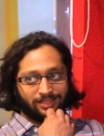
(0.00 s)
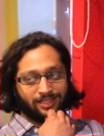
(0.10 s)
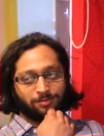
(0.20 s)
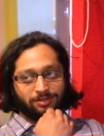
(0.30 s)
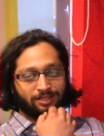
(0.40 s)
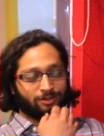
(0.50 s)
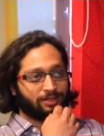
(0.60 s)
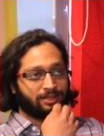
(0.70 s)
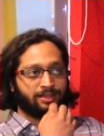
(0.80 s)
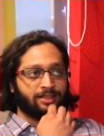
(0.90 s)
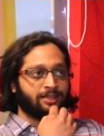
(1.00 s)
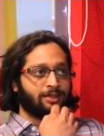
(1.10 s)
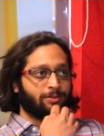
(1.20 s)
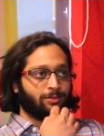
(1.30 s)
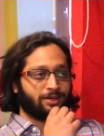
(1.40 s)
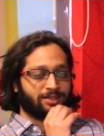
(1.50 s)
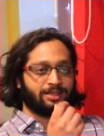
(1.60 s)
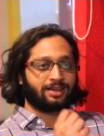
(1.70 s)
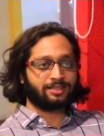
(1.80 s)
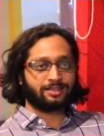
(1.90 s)
TMC and all that. But
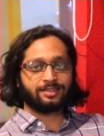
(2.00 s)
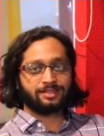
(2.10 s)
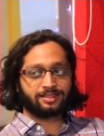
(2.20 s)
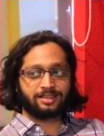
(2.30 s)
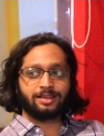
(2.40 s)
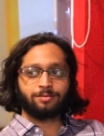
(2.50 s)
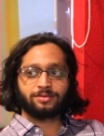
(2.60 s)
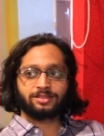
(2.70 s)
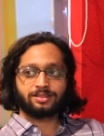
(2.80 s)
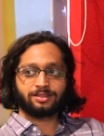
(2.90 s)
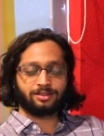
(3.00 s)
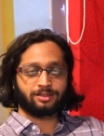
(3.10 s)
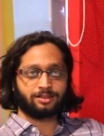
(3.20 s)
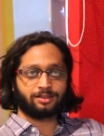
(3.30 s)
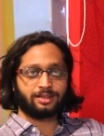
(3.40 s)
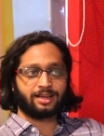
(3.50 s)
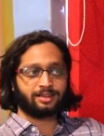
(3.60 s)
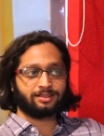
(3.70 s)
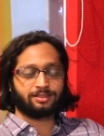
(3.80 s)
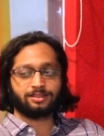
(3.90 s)
there are certain schemes
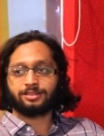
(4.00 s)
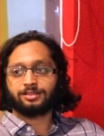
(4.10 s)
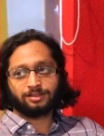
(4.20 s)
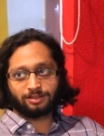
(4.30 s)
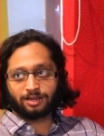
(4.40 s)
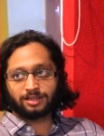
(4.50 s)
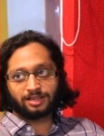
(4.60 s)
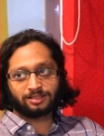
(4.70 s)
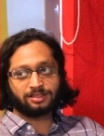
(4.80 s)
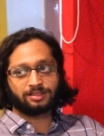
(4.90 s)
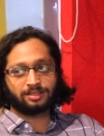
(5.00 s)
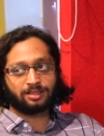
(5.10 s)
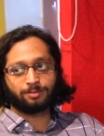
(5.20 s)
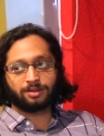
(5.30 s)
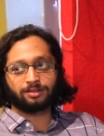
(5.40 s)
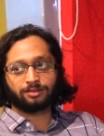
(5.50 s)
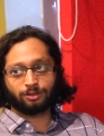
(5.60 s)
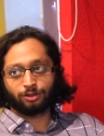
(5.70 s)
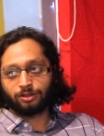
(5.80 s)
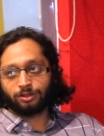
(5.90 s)
like the Kanyashi scheme
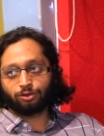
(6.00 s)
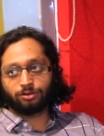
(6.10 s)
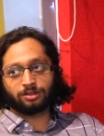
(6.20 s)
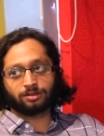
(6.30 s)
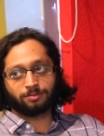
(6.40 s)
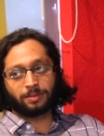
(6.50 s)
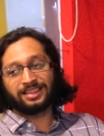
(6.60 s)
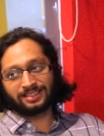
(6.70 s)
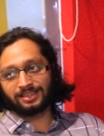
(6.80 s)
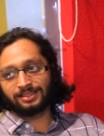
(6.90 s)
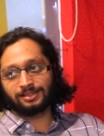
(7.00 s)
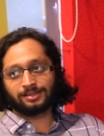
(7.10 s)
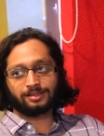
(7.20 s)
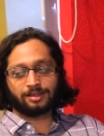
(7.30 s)
and the bicycle,